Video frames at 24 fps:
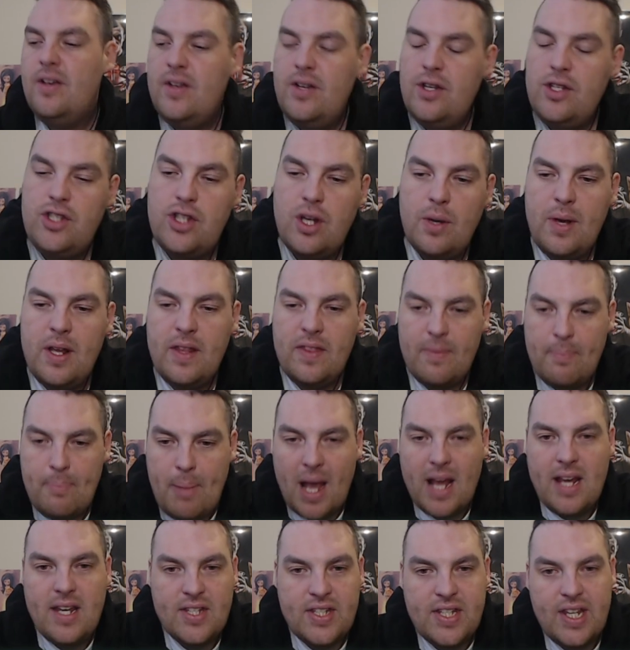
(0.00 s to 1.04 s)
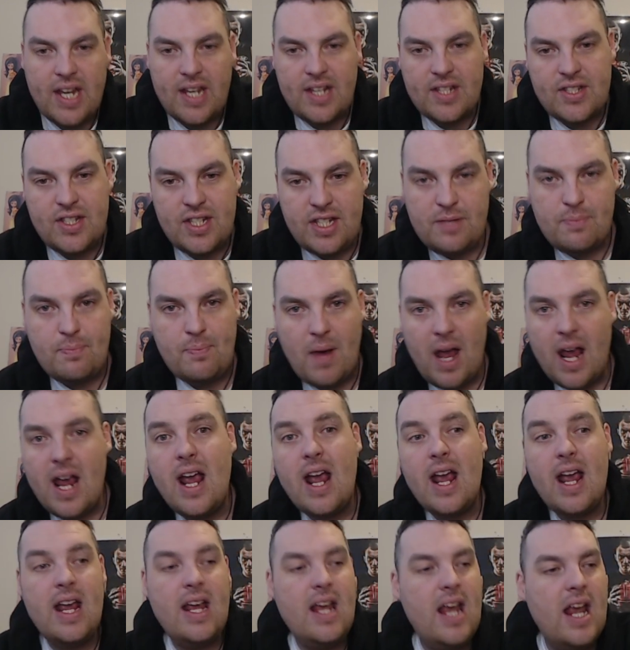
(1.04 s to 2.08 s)
doing the basics
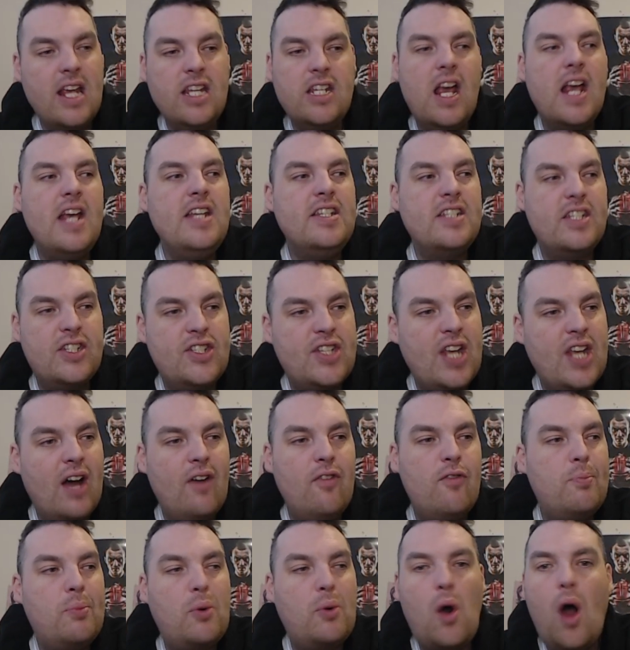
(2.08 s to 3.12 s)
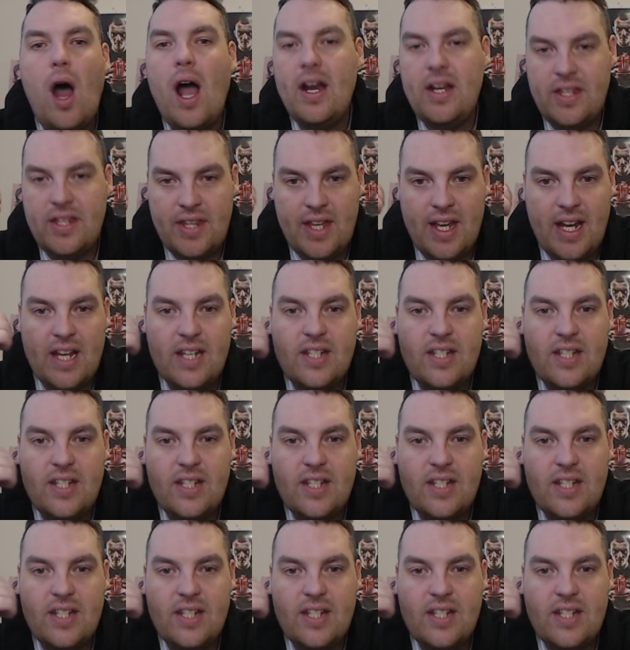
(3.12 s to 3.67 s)
is a self-pride thing.